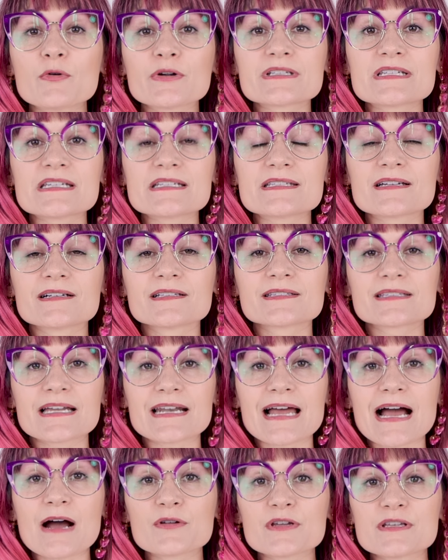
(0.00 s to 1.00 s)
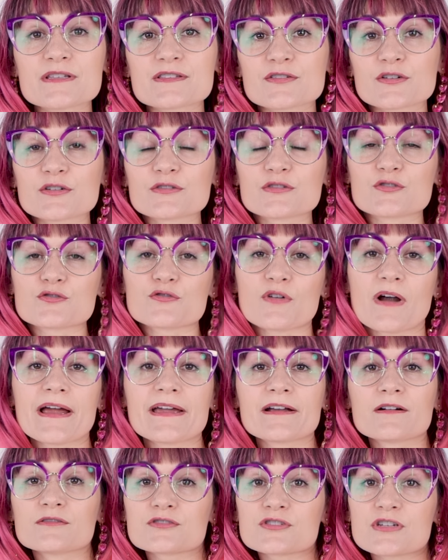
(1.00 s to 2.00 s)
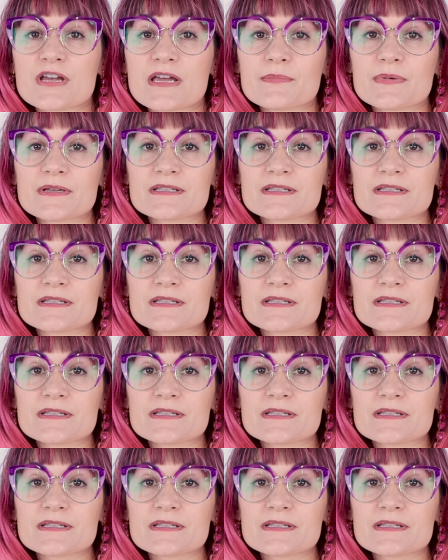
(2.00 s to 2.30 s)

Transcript: more details on how to insert the triangle shape